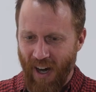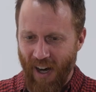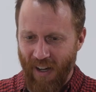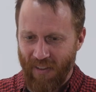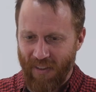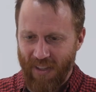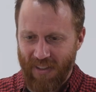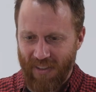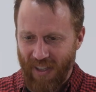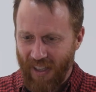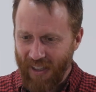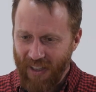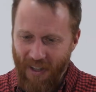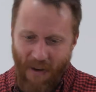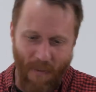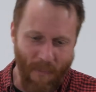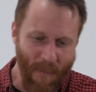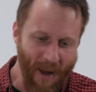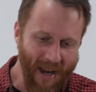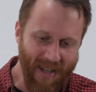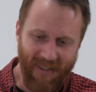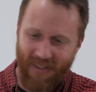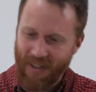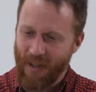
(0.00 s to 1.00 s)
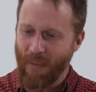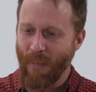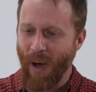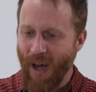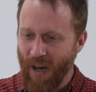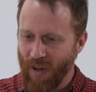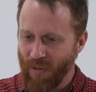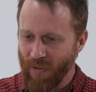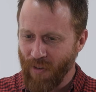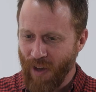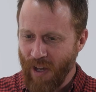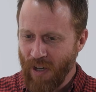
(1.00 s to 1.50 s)
this like an amazing
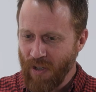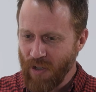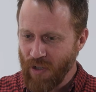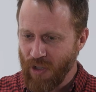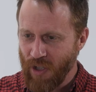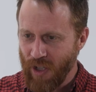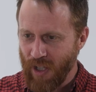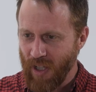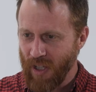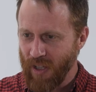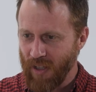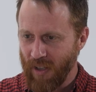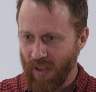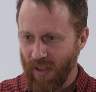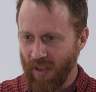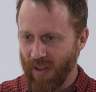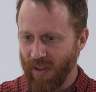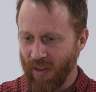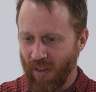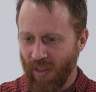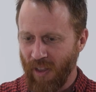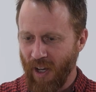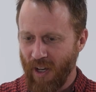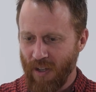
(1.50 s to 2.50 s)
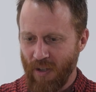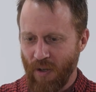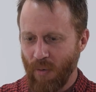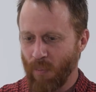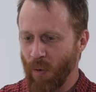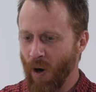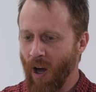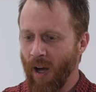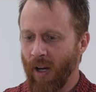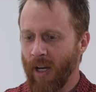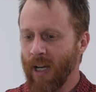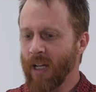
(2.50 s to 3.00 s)
amount of energy that you
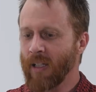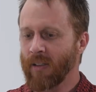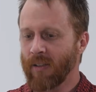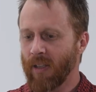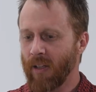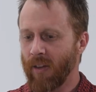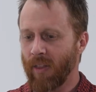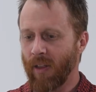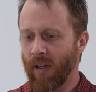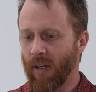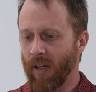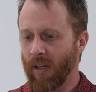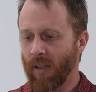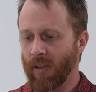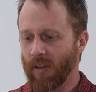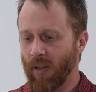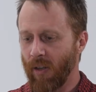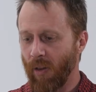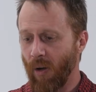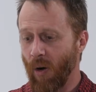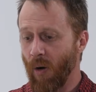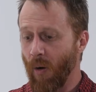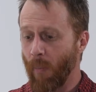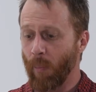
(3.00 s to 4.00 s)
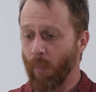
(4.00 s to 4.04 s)
brought into the whole